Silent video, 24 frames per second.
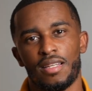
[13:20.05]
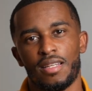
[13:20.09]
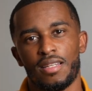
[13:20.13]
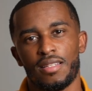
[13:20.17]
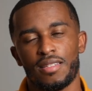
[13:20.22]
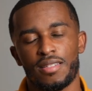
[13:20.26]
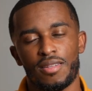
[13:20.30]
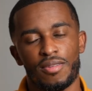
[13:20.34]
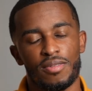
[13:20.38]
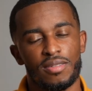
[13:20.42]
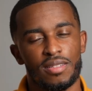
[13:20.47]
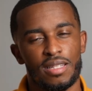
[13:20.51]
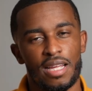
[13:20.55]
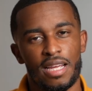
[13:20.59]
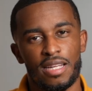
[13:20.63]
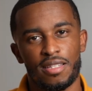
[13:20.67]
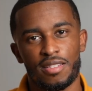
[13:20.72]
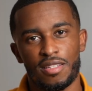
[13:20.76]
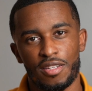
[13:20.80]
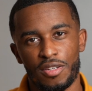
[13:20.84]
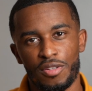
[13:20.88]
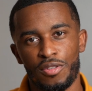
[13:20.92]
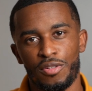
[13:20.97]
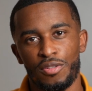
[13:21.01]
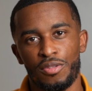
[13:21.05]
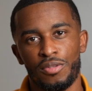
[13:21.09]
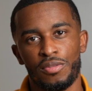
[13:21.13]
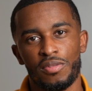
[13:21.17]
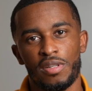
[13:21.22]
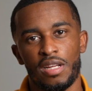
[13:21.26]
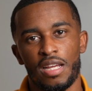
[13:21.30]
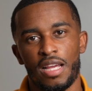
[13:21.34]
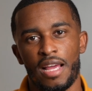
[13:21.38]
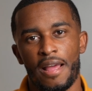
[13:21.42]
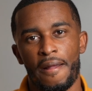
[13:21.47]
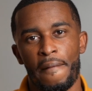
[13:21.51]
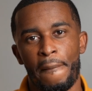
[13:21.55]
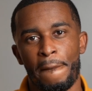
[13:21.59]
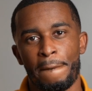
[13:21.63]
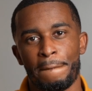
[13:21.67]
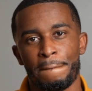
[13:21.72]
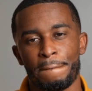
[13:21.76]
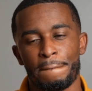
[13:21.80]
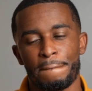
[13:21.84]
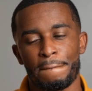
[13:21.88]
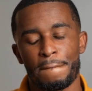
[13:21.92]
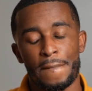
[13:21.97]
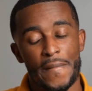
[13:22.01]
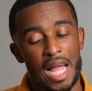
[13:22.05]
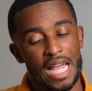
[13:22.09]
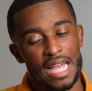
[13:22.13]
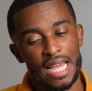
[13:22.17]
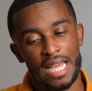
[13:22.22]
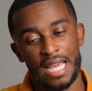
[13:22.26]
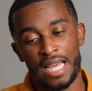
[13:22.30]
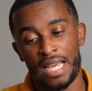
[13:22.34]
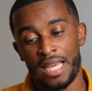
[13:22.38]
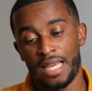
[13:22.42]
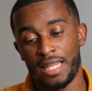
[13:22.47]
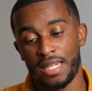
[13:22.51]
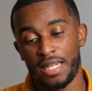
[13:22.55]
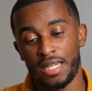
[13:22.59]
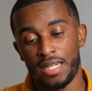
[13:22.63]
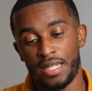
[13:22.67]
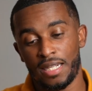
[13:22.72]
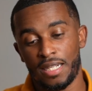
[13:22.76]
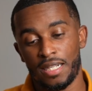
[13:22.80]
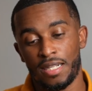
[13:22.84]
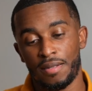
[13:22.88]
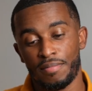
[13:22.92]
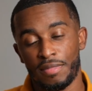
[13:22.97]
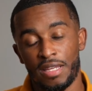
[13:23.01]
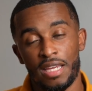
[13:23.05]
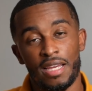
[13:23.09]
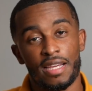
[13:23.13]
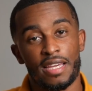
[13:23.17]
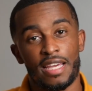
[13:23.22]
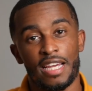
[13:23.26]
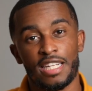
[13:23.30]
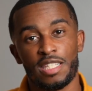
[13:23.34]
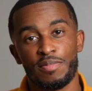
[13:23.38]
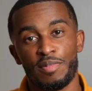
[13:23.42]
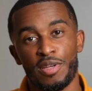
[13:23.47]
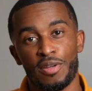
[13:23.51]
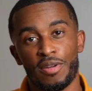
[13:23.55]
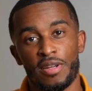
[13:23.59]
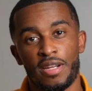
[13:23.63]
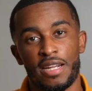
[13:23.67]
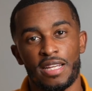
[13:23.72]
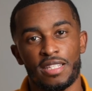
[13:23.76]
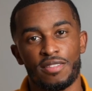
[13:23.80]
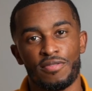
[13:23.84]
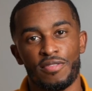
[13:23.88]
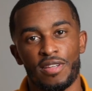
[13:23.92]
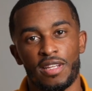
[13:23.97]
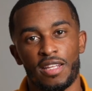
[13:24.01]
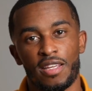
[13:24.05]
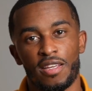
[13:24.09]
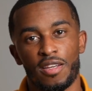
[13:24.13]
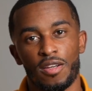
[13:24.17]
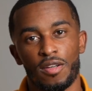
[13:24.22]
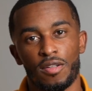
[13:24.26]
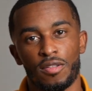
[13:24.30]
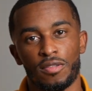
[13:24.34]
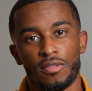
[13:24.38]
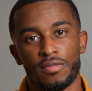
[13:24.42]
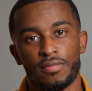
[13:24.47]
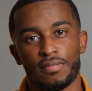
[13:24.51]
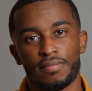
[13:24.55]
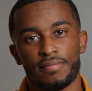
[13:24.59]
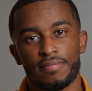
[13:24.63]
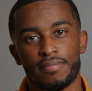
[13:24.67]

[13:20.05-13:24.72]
So stay tuned, and yeah, catch me on the next video.